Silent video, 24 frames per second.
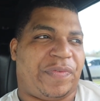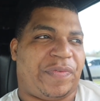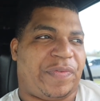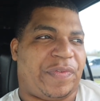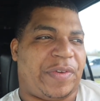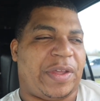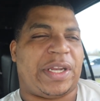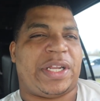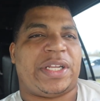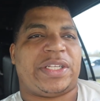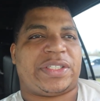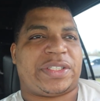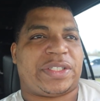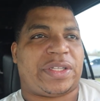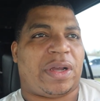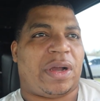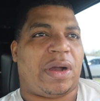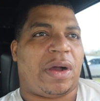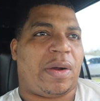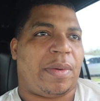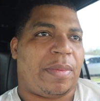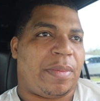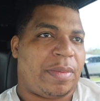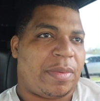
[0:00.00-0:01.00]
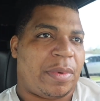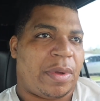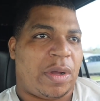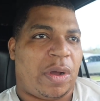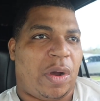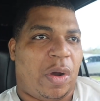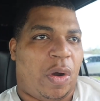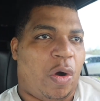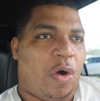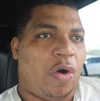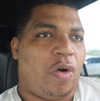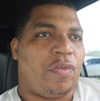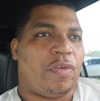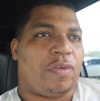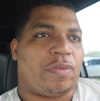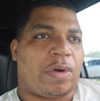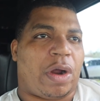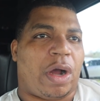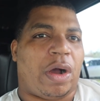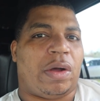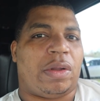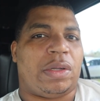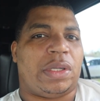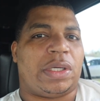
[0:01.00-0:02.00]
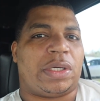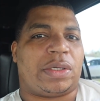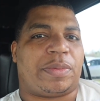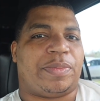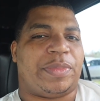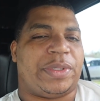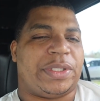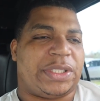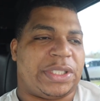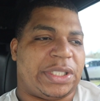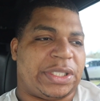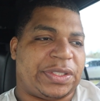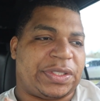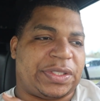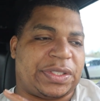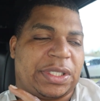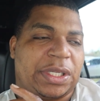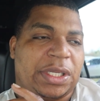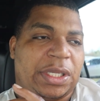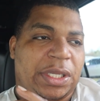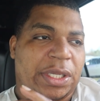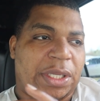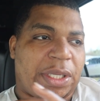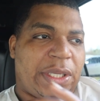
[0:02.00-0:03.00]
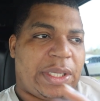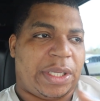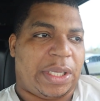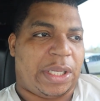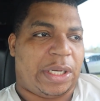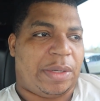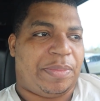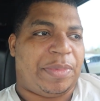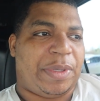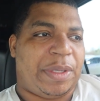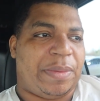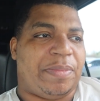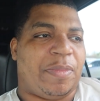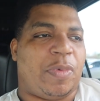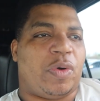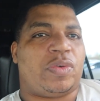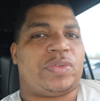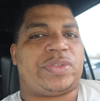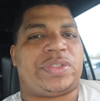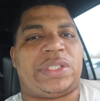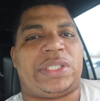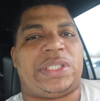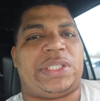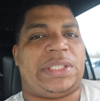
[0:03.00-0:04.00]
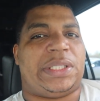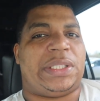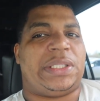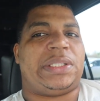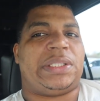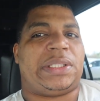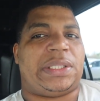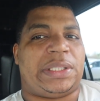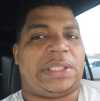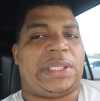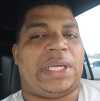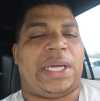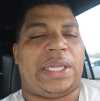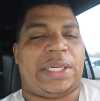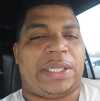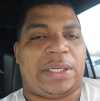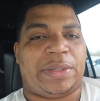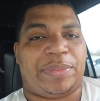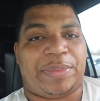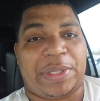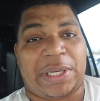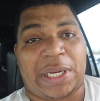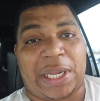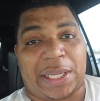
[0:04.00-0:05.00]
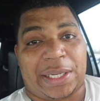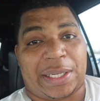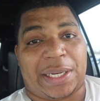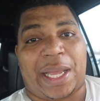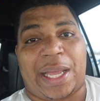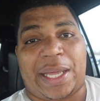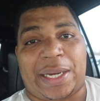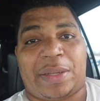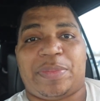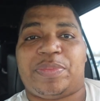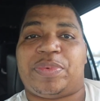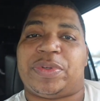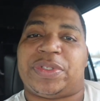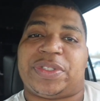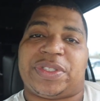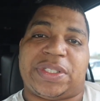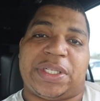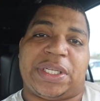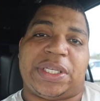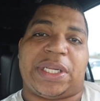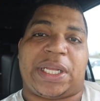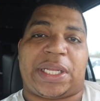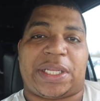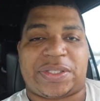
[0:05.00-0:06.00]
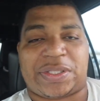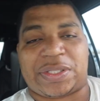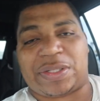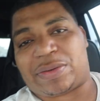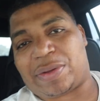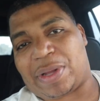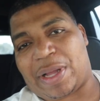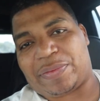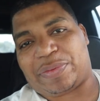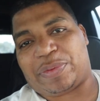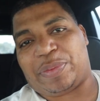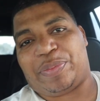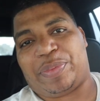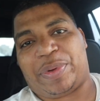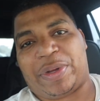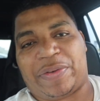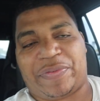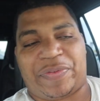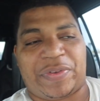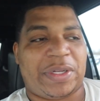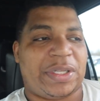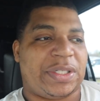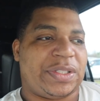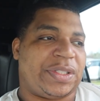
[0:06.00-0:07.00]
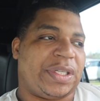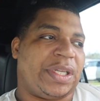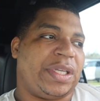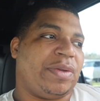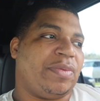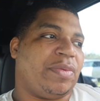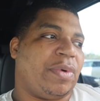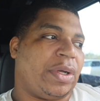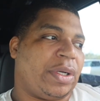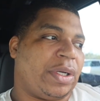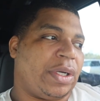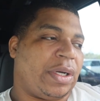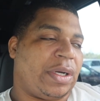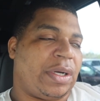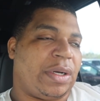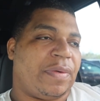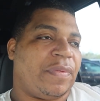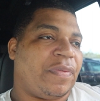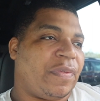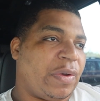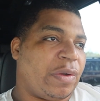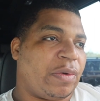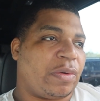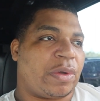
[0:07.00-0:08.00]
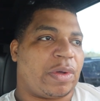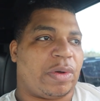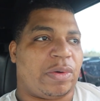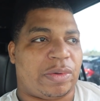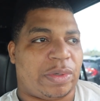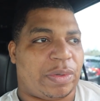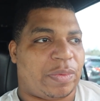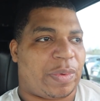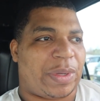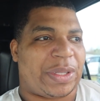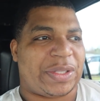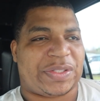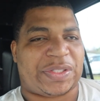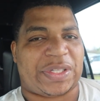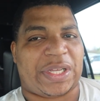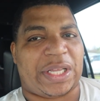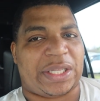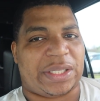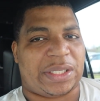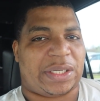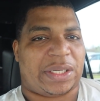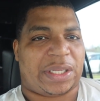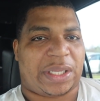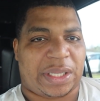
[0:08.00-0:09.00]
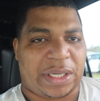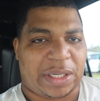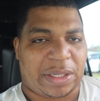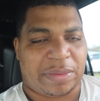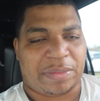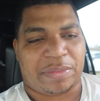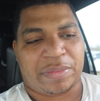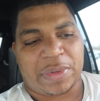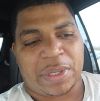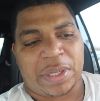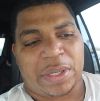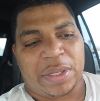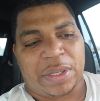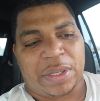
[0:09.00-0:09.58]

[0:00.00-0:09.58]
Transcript: finished overall look, but just it'll be mostly done. It'll be like 90%. They still gonna have to buff it. He said he wanna uh, flow coat at West End again and